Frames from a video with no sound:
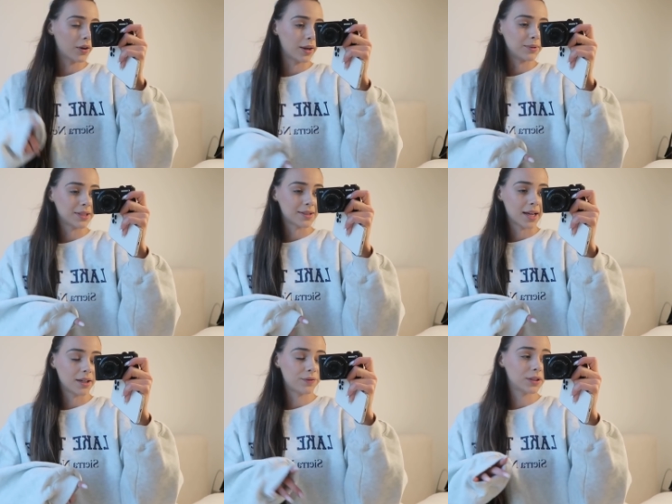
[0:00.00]
Okay, we
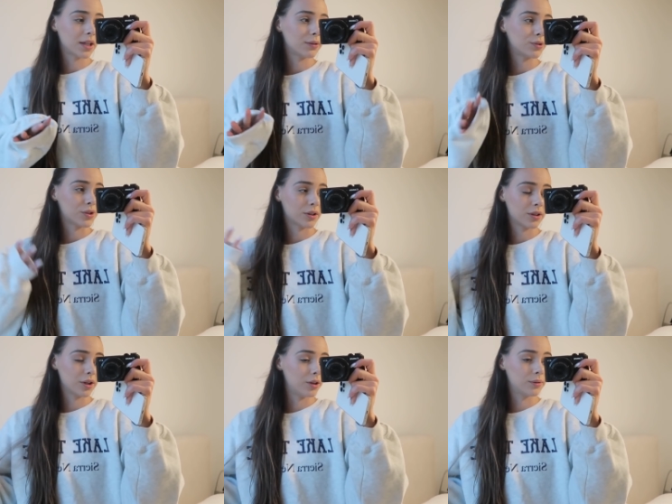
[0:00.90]
decided for dinner we're just
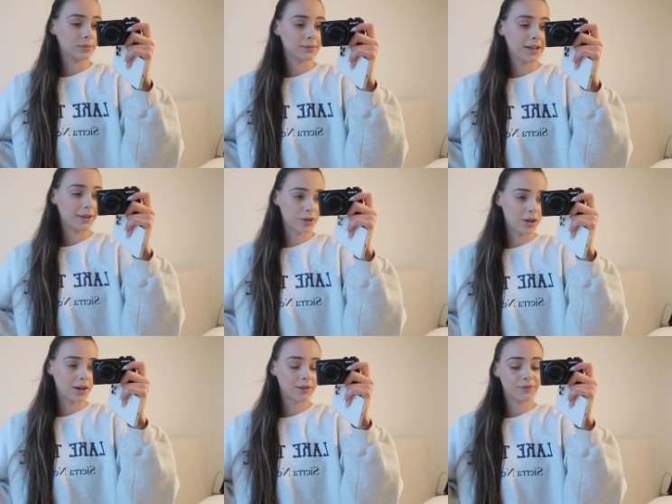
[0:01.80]
gonna go in the
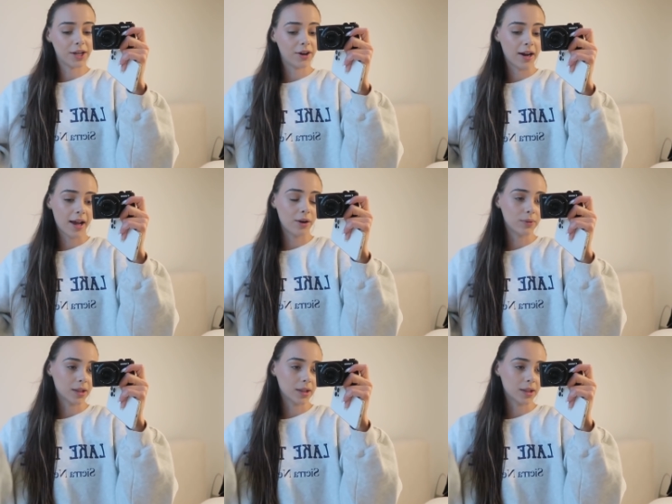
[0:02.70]
car and figure it out.